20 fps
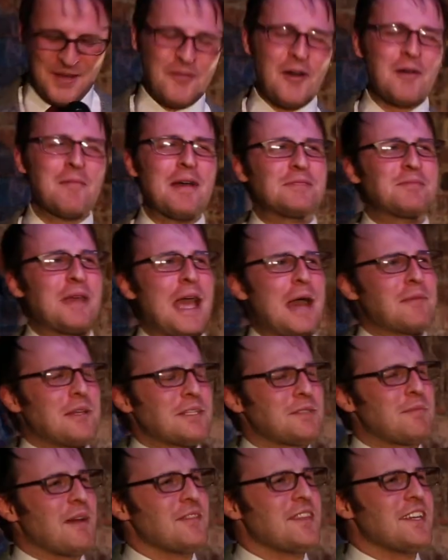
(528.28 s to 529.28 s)
What makes me
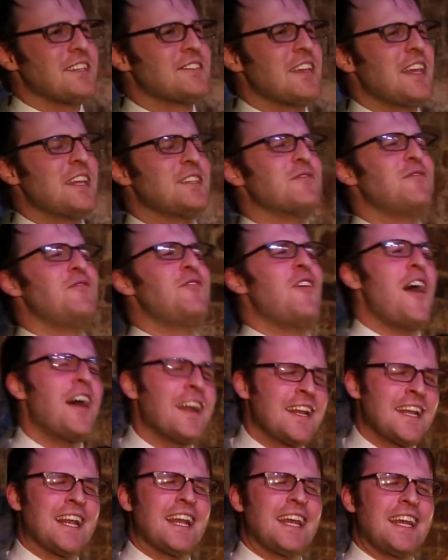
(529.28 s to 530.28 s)
happiest about this is
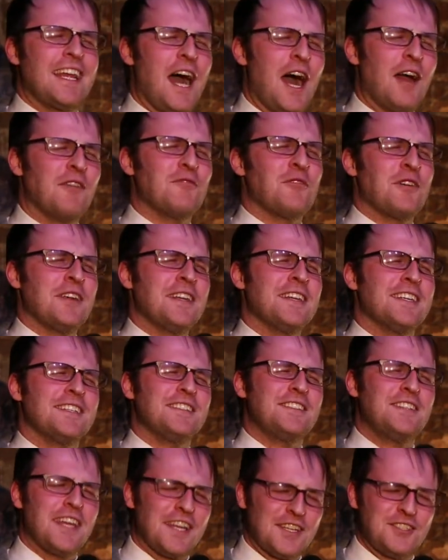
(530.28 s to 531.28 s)
finally I've written
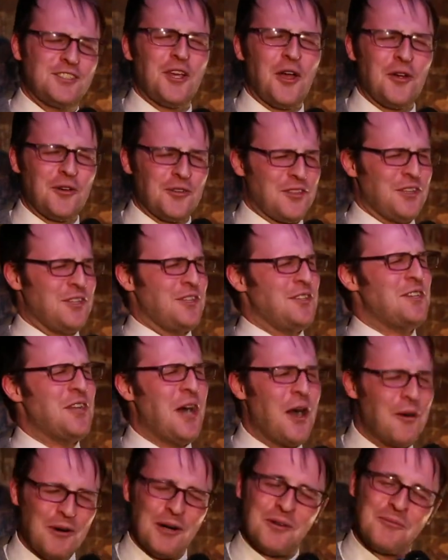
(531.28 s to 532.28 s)
a dick joke that
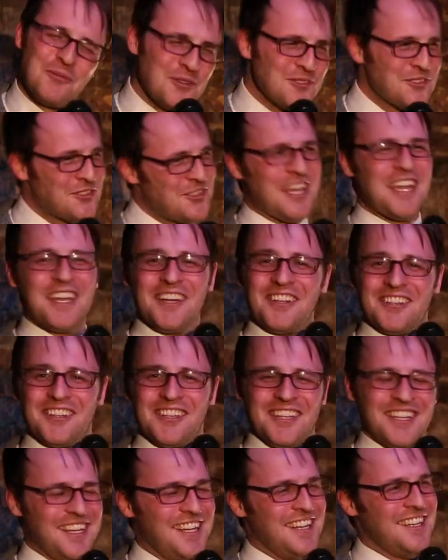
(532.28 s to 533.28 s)
no one will steal.
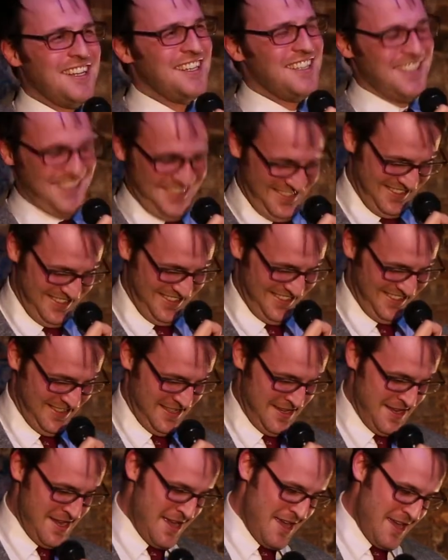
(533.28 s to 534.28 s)

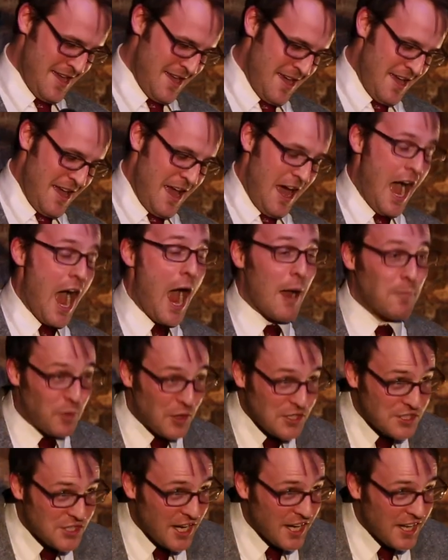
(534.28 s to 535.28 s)
I
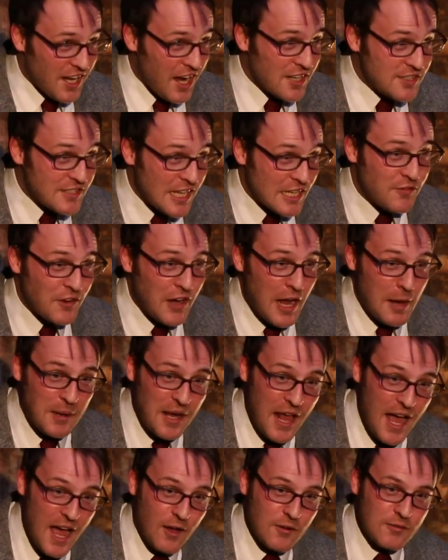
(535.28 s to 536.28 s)
appreciate it, guys. Thanks for
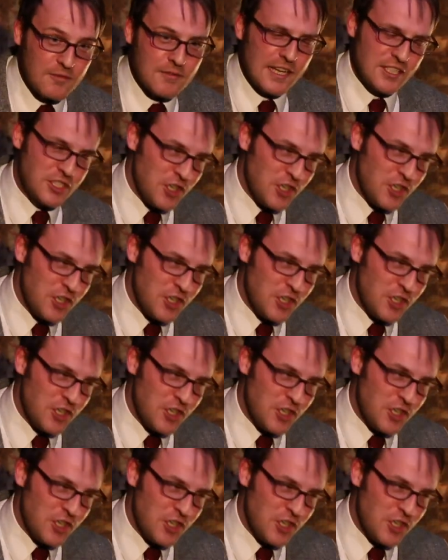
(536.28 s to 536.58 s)
coming out.